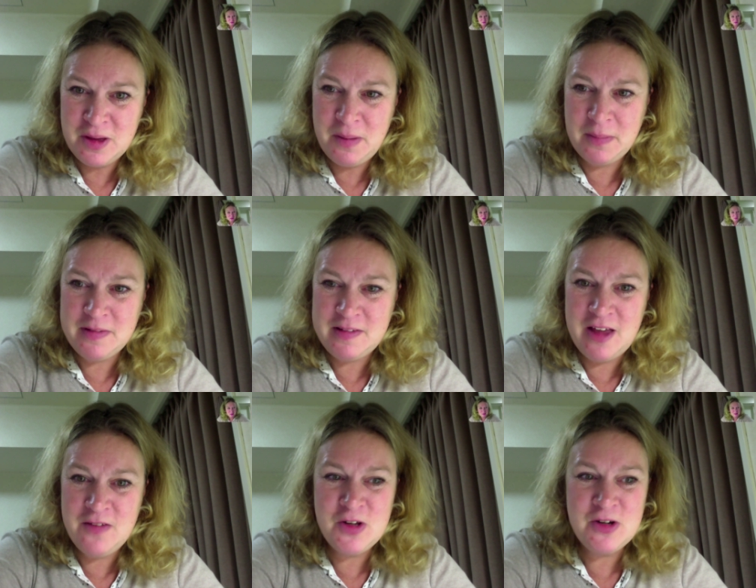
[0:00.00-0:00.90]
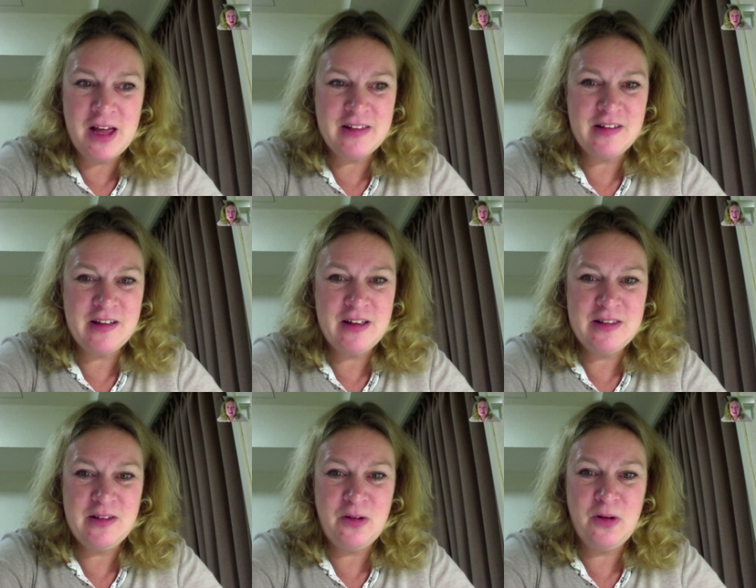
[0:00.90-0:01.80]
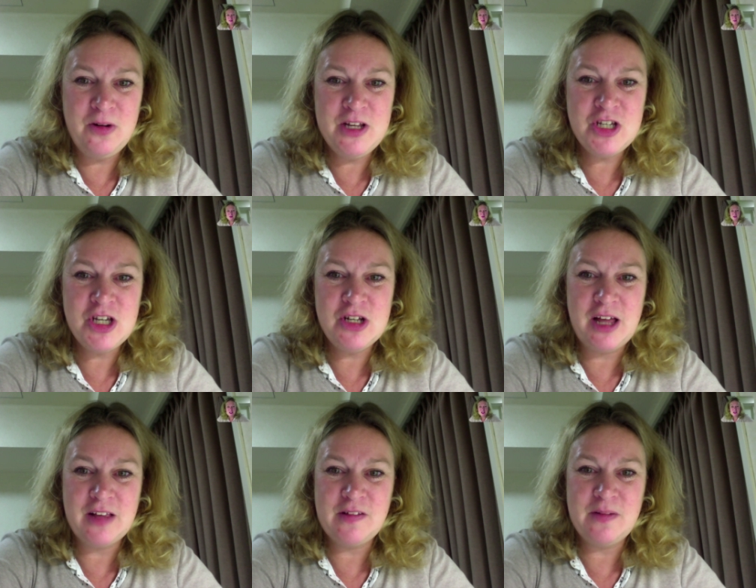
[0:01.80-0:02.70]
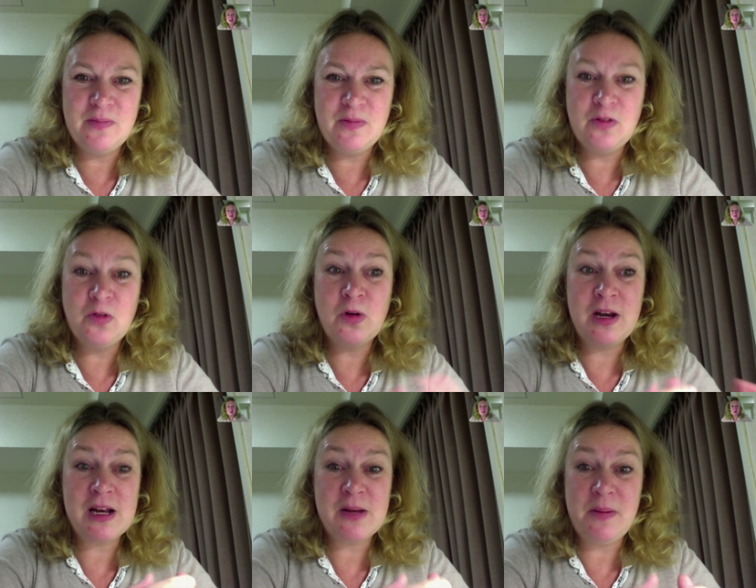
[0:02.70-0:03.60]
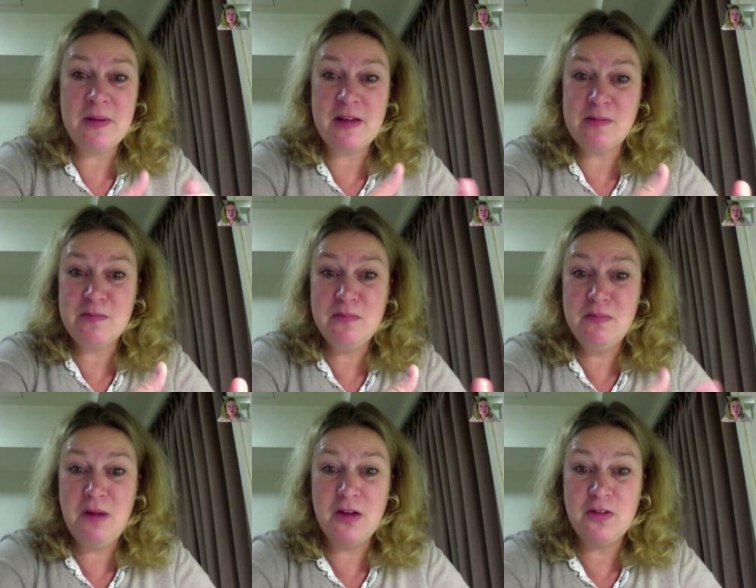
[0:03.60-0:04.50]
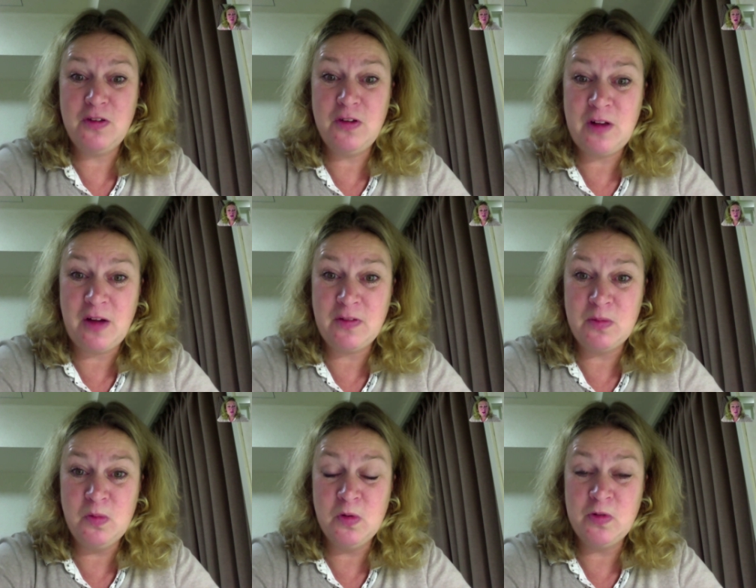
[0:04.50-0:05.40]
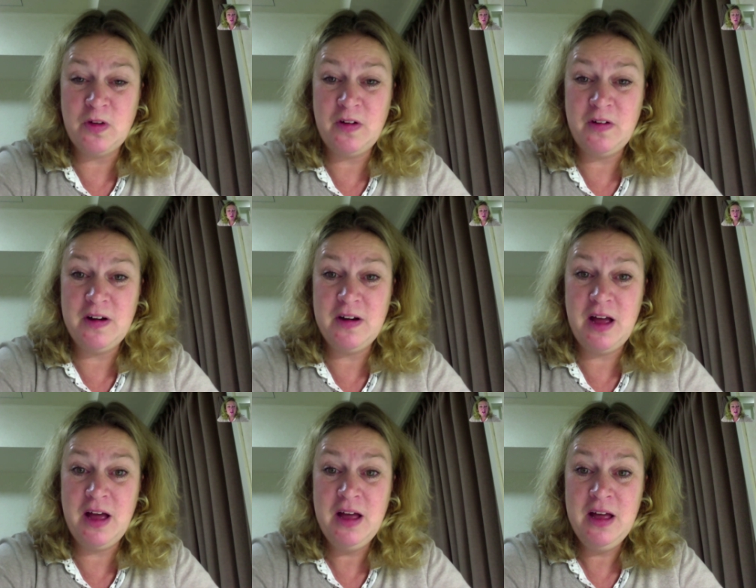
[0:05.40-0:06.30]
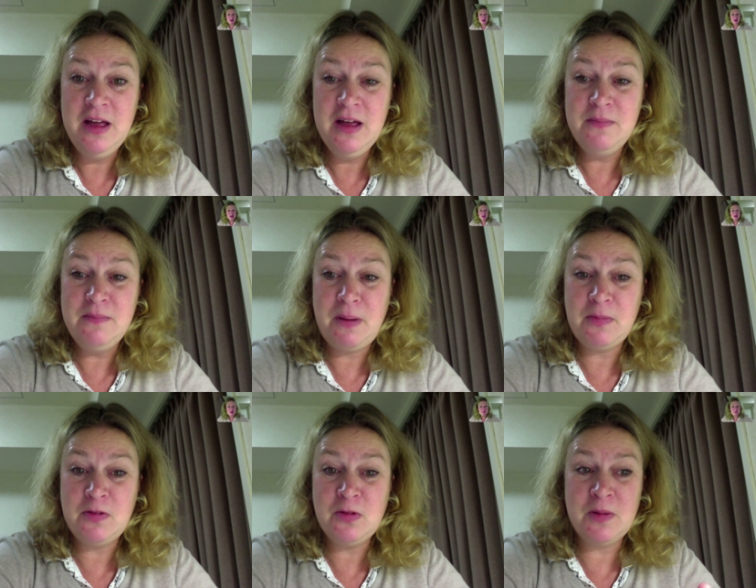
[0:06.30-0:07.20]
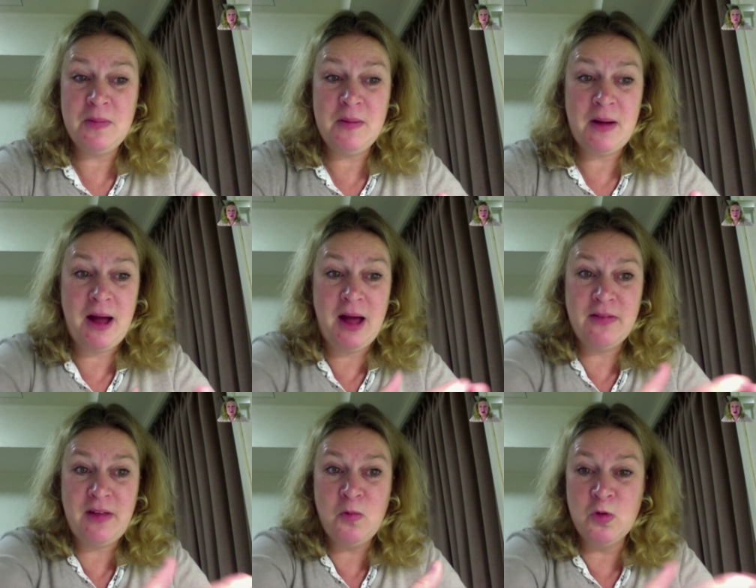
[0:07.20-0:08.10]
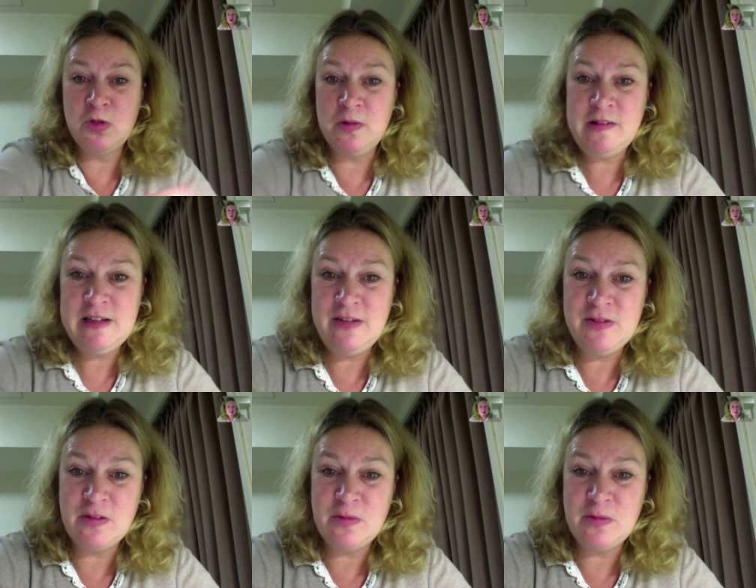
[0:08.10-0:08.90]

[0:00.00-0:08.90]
Perhaps Dave, you'd like to, or Nisha, you'd like to talk a little bit because Mars used to have some water, and uh, perhaps talk a bit about how that water was delivered as